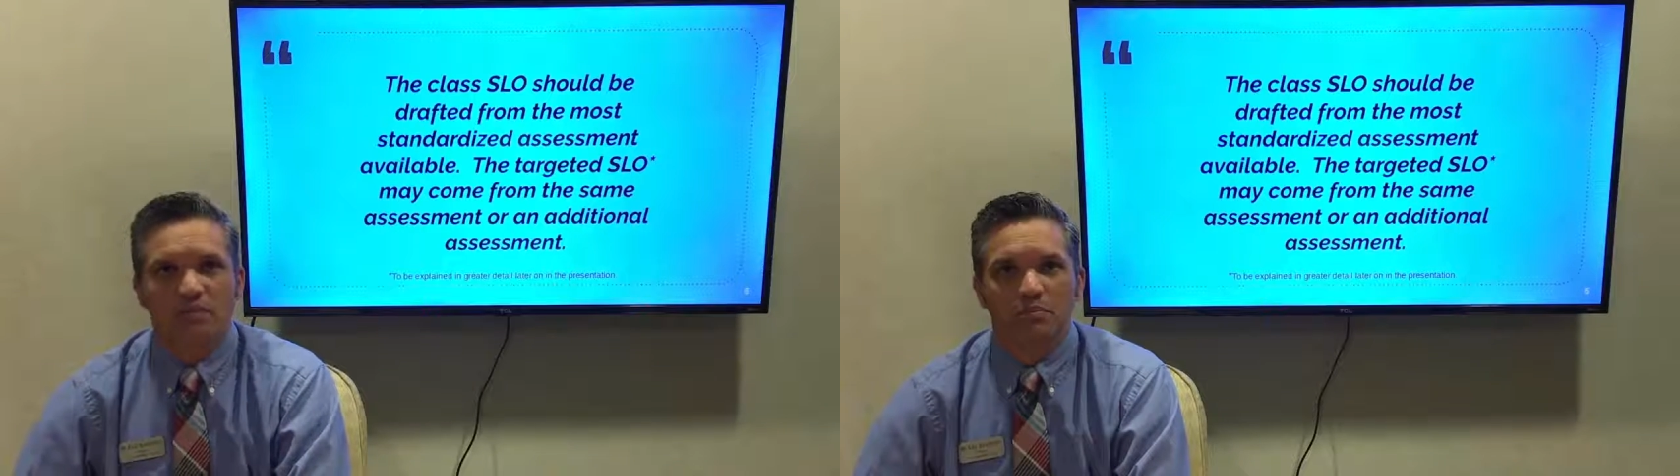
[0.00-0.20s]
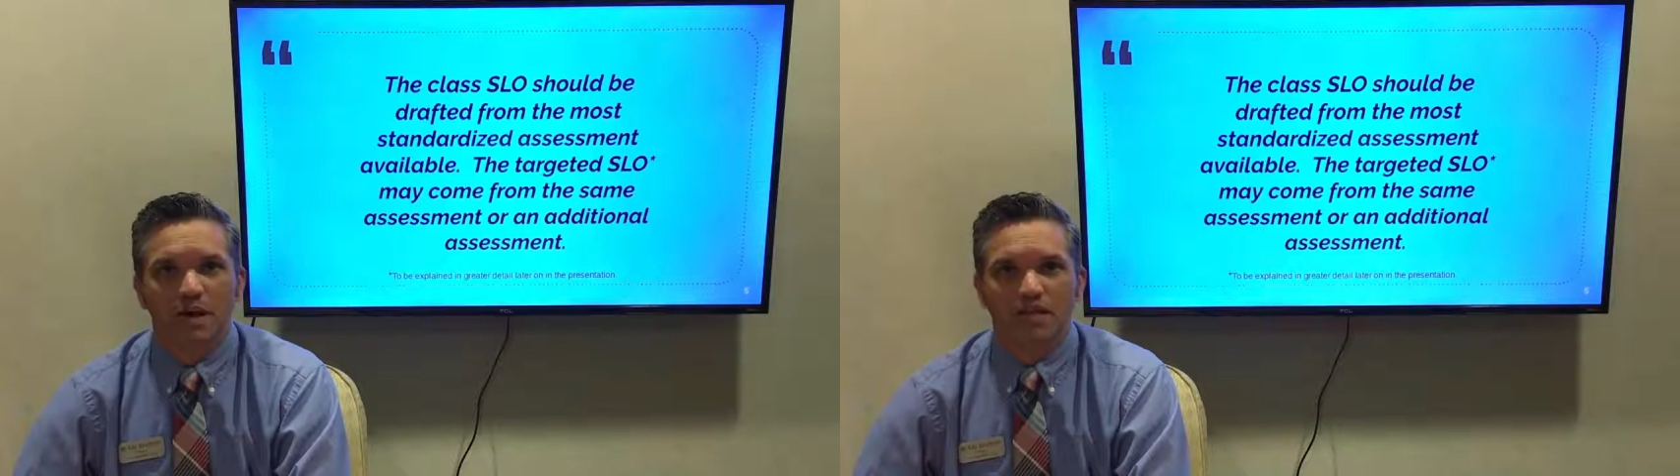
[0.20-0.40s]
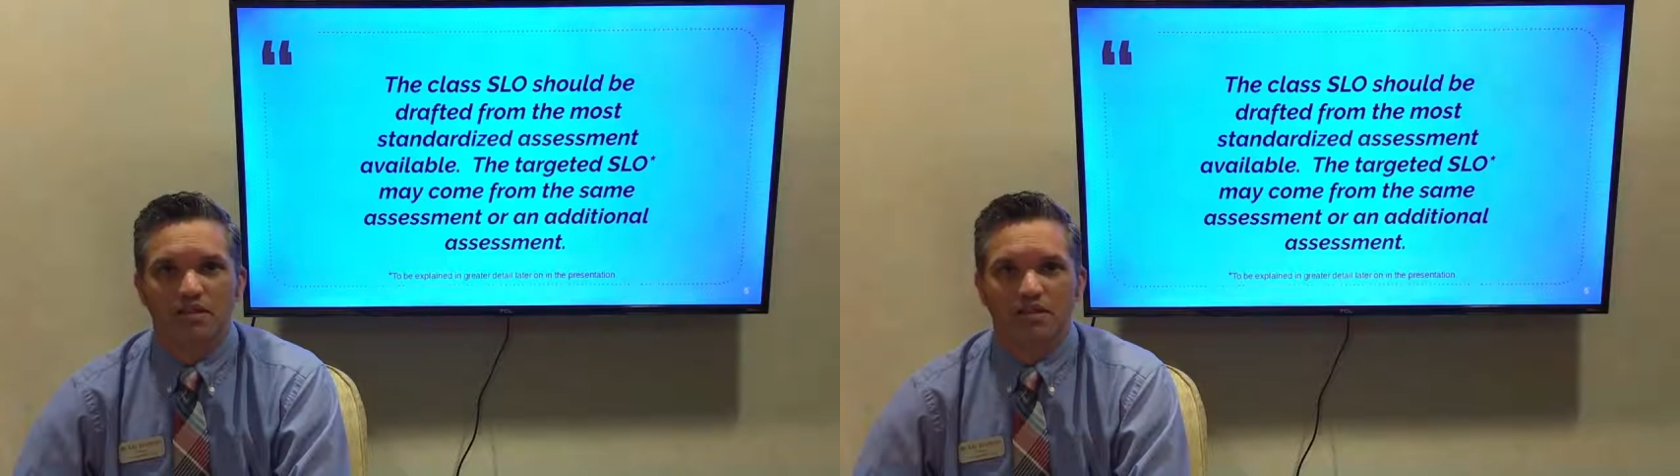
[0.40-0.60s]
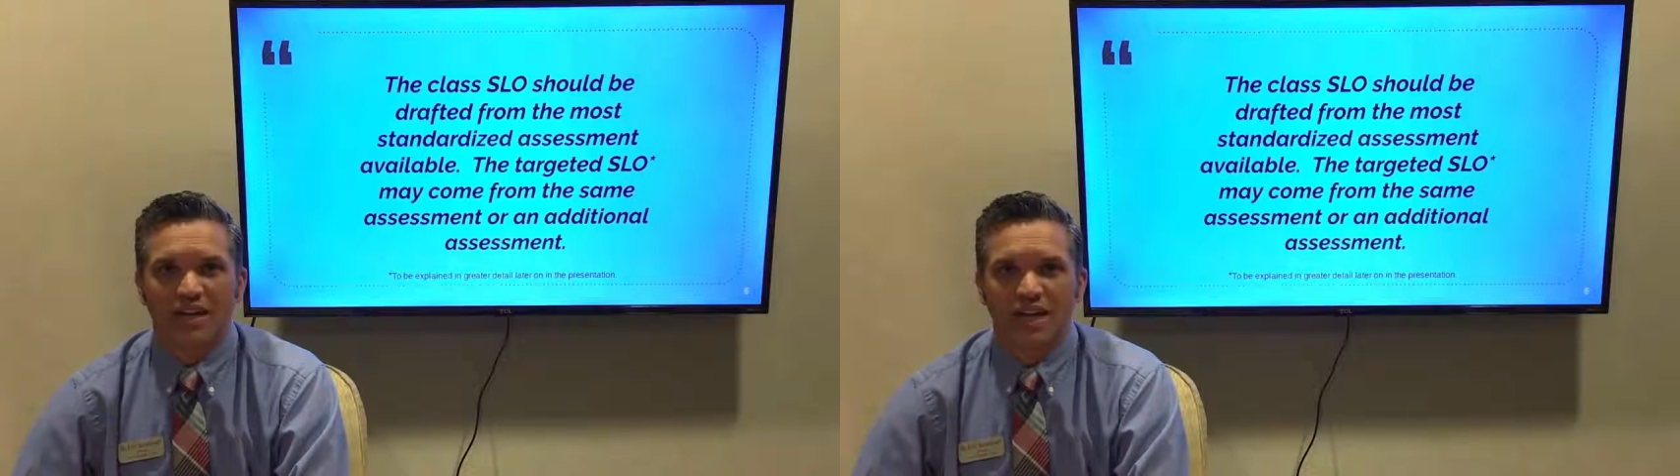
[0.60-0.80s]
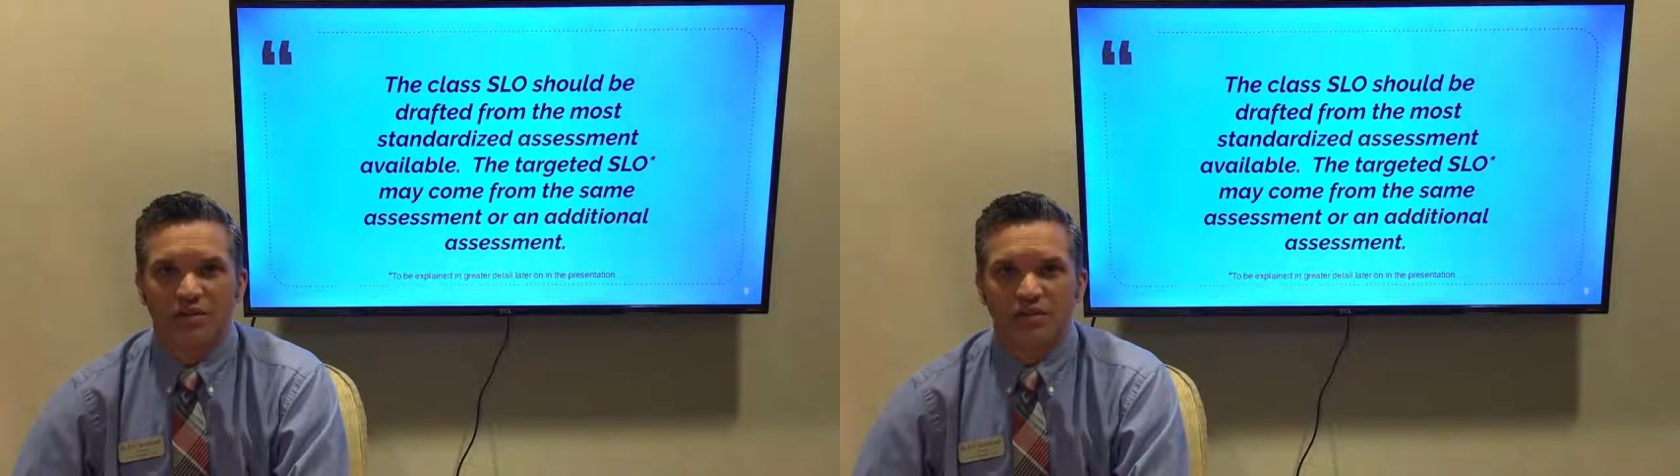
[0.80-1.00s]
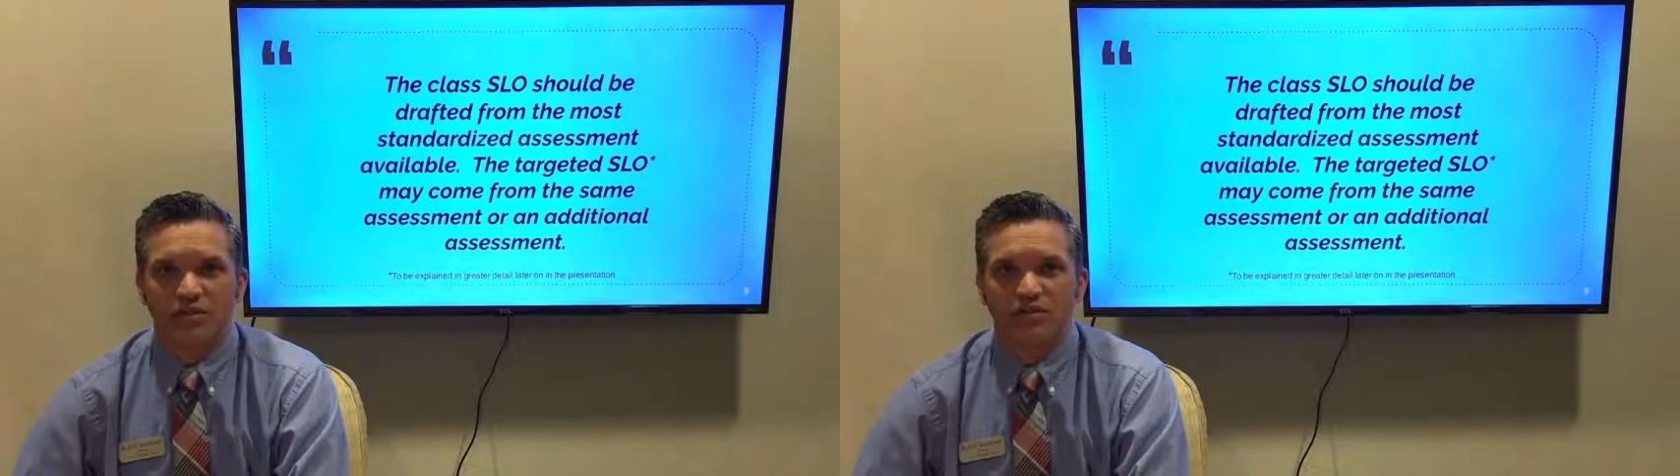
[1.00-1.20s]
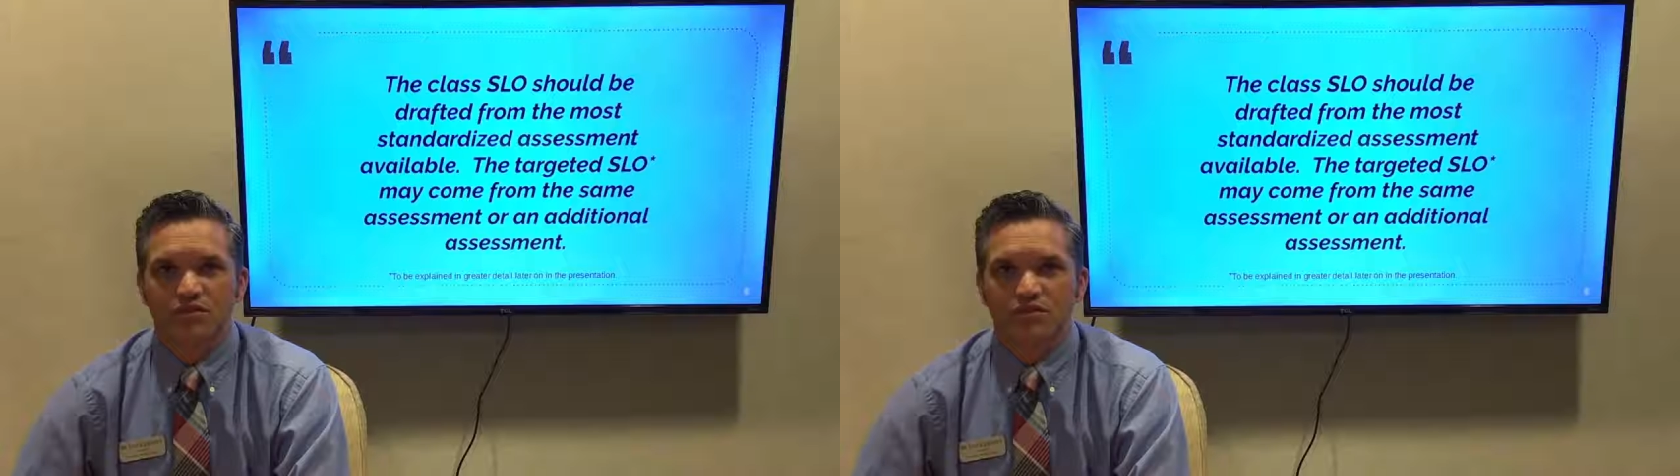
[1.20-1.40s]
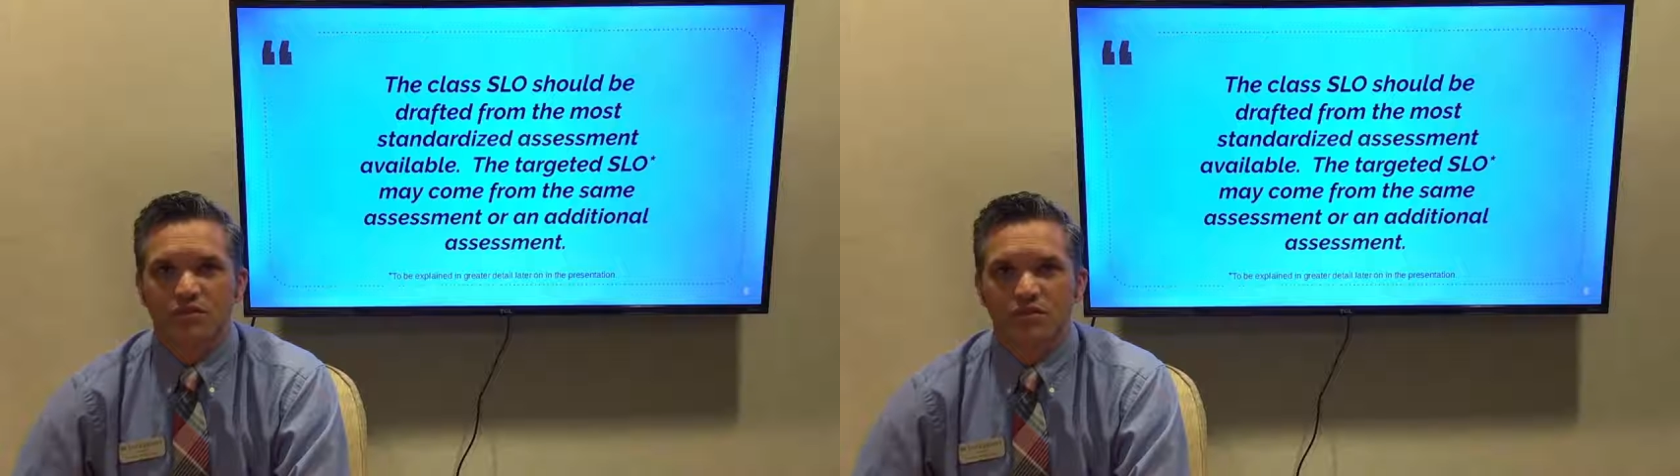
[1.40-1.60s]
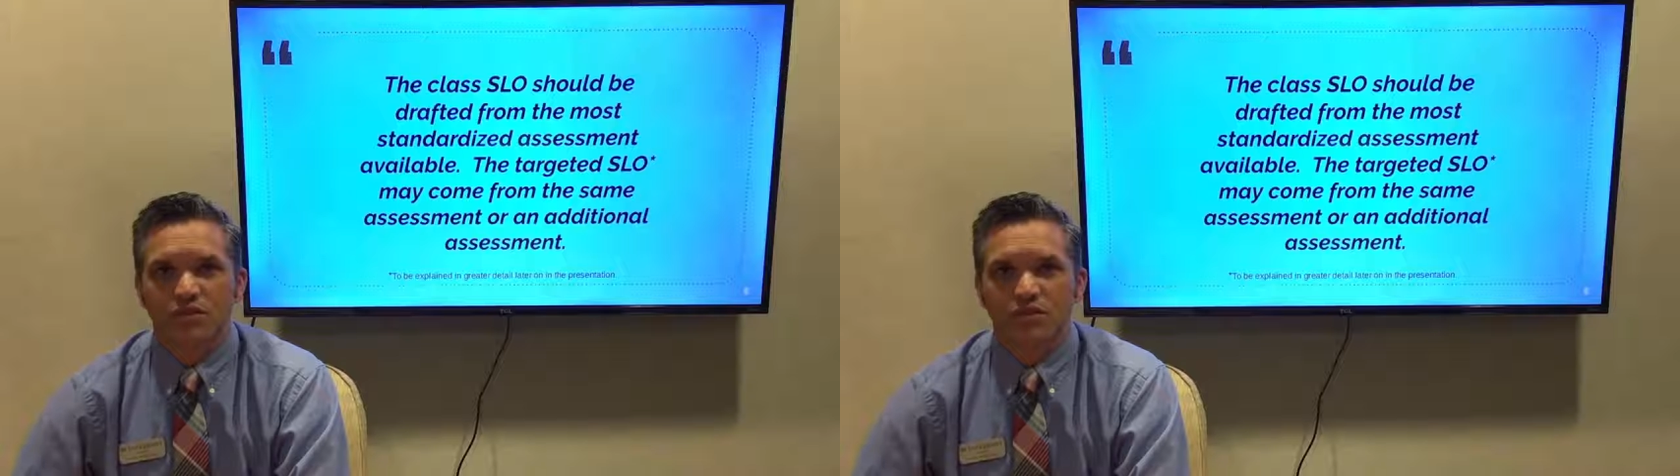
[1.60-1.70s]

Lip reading: based on how the students